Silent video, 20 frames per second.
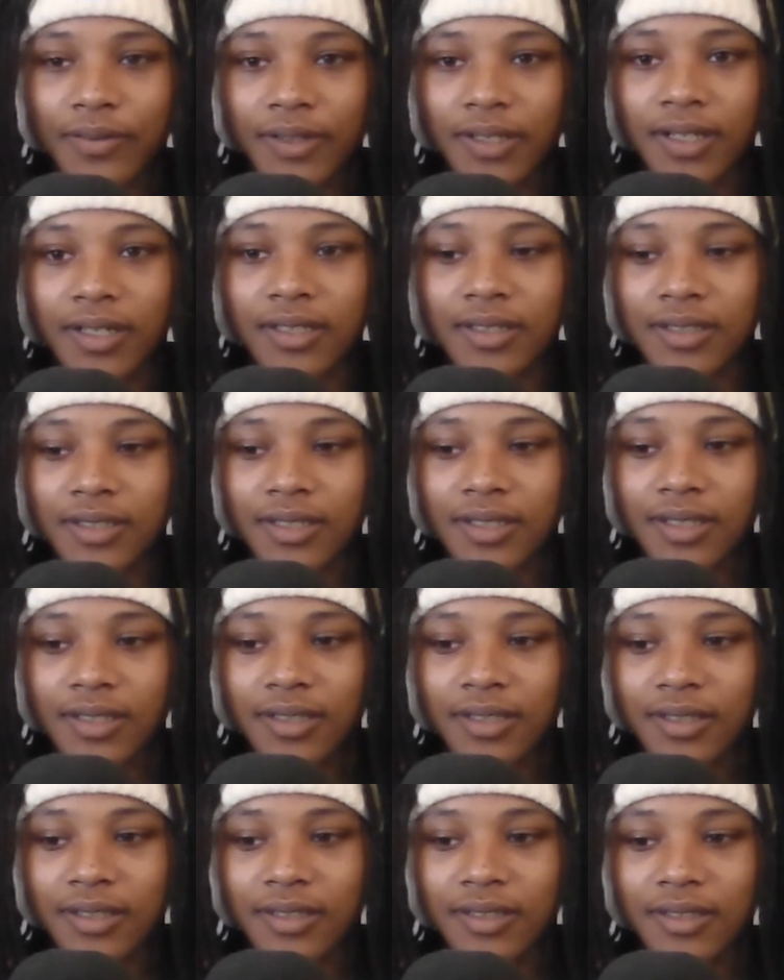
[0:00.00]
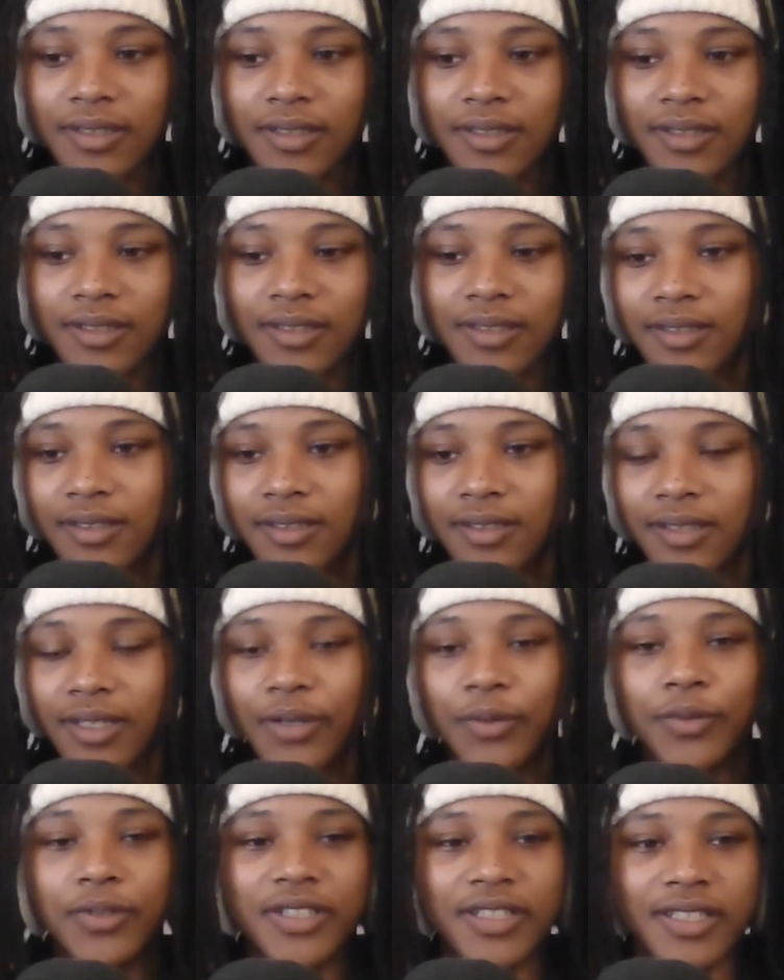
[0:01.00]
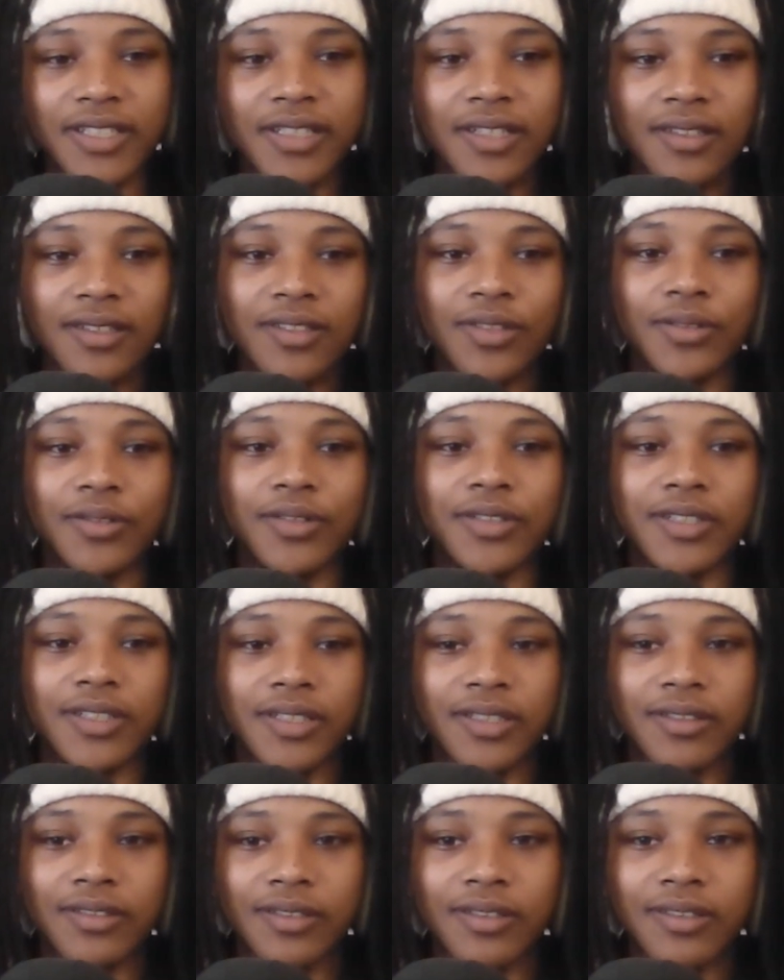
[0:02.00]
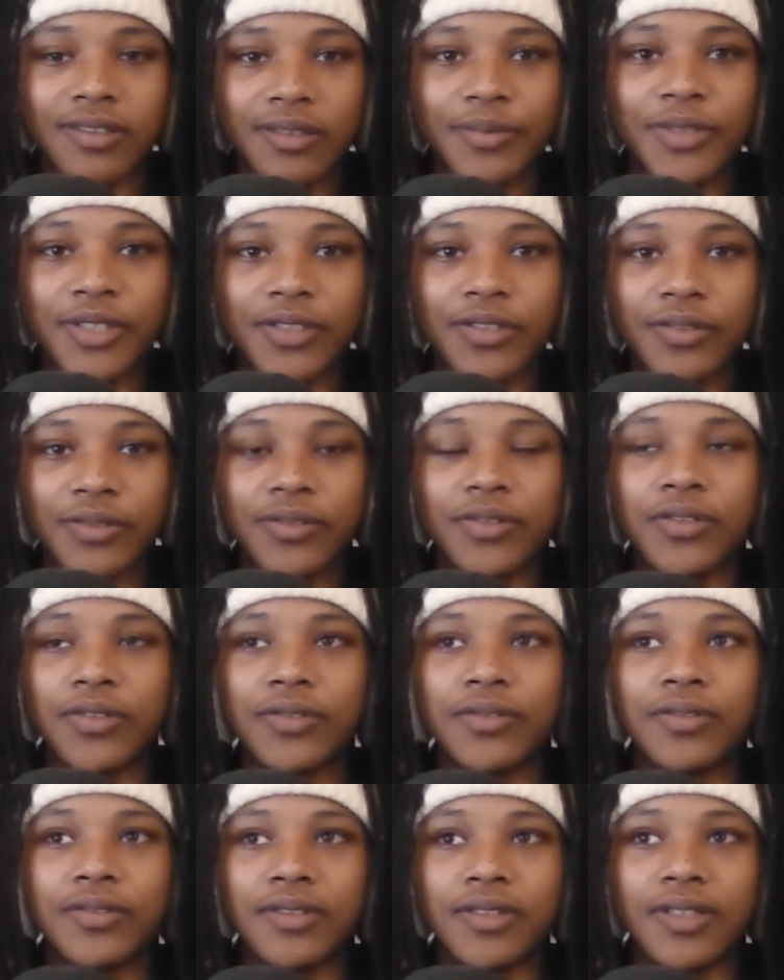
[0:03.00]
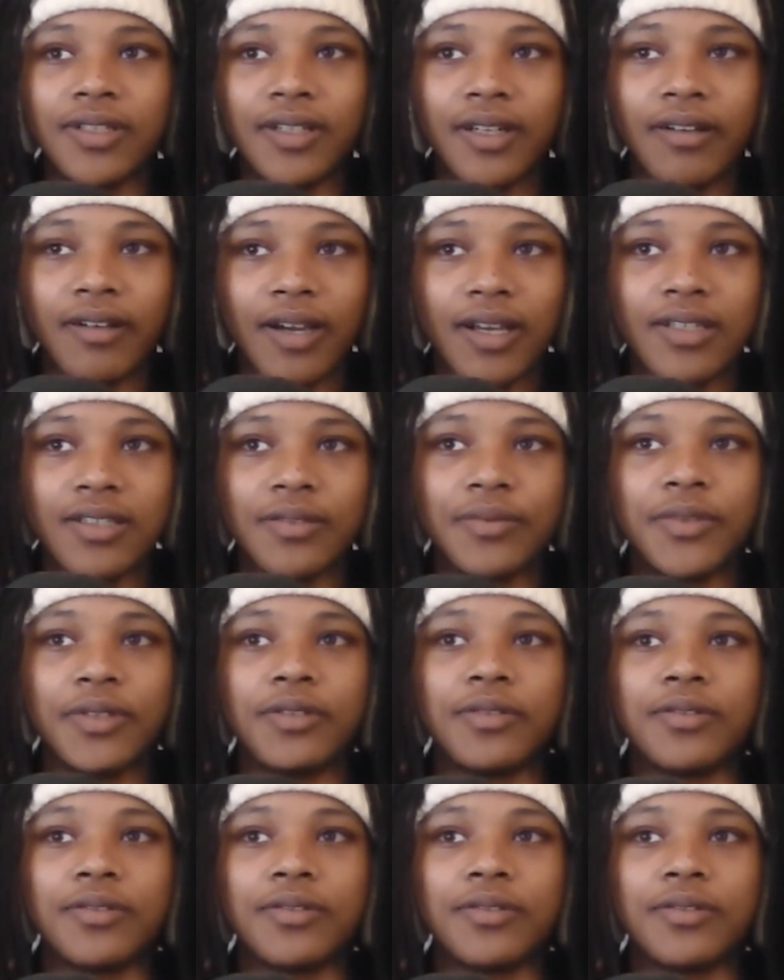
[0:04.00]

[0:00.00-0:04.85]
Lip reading: my god, it just clicked. They want to sell toys. There's going to be a new suit. There has to be a new